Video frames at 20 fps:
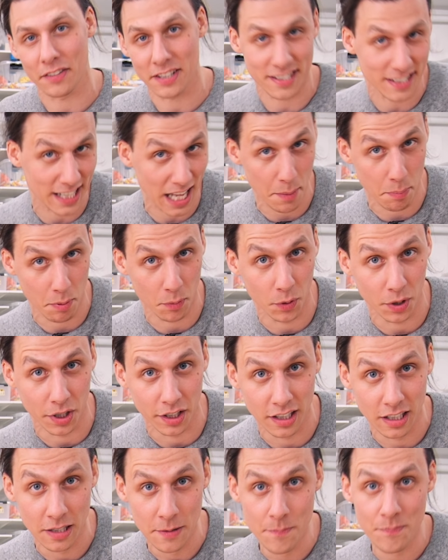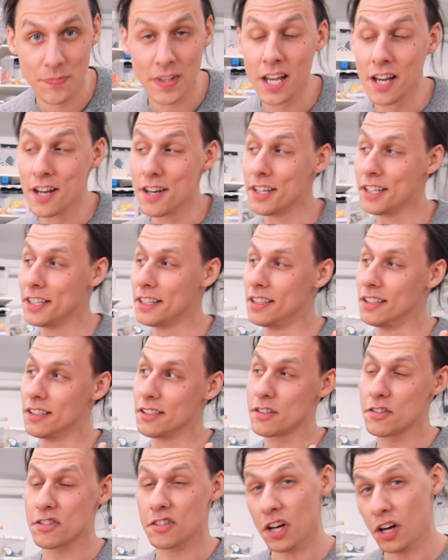of this type of wood.
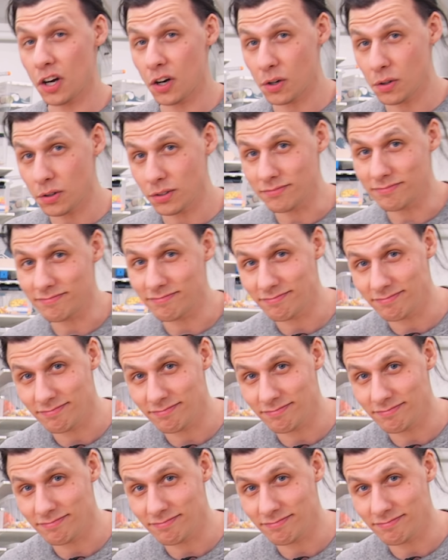So